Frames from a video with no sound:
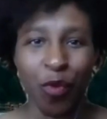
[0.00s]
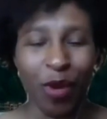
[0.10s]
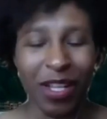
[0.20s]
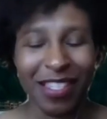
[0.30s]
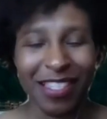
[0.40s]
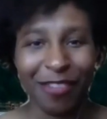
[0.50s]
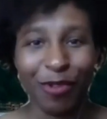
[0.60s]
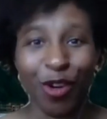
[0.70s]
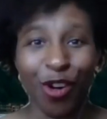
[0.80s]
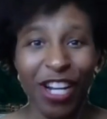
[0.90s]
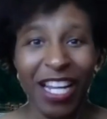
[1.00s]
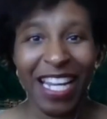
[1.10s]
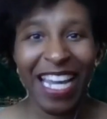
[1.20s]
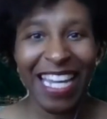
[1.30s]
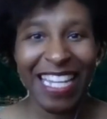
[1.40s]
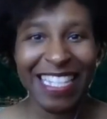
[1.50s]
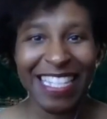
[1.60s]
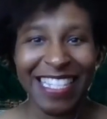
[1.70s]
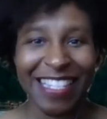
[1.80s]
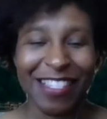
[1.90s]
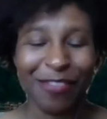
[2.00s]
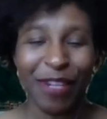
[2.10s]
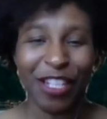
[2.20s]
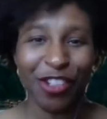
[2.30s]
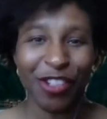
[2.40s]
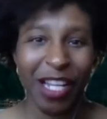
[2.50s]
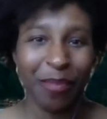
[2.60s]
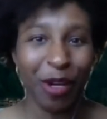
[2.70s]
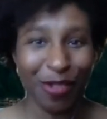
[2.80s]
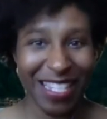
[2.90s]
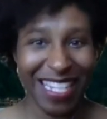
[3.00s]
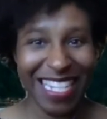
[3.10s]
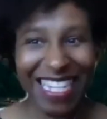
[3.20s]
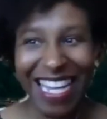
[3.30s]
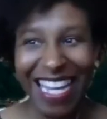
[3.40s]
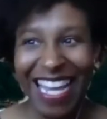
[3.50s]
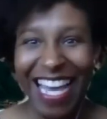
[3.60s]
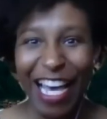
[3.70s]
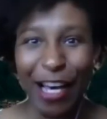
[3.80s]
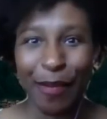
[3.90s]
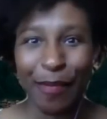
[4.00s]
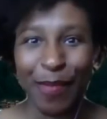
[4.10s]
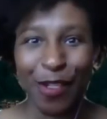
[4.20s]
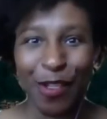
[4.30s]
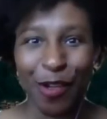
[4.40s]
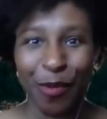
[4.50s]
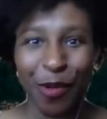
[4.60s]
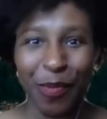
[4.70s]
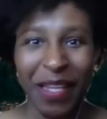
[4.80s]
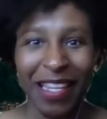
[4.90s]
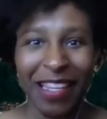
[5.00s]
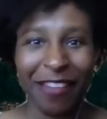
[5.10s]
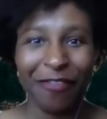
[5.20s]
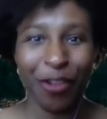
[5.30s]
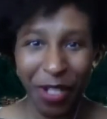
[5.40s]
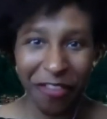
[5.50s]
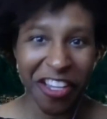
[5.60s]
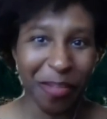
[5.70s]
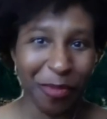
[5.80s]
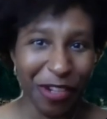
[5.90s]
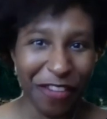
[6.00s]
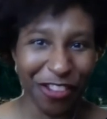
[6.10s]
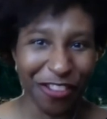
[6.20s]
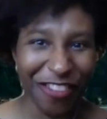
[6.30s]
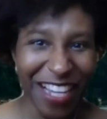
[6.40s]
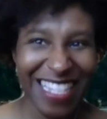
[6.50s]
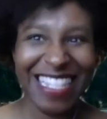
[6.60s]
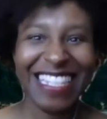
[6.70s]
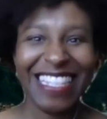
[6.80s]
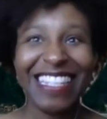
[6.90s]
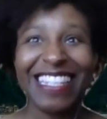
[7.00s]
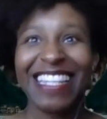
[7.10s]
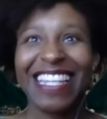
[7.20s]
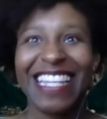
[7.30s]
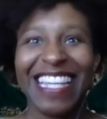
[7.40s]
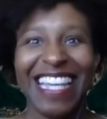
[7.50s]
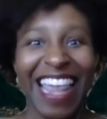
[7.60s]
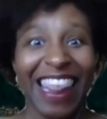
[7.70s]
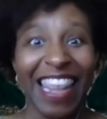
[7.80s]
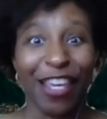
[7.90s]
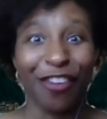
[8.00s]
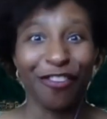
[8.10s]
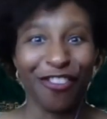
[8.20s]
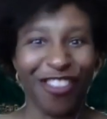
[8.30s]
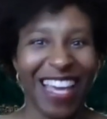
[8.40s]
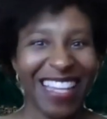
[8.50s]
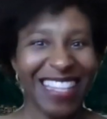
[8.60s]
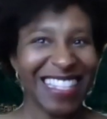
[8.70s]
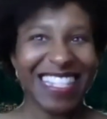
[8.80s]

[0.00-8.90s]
once the recording is rendered and posted. So there will be viewing available after the fact. Thank you for that.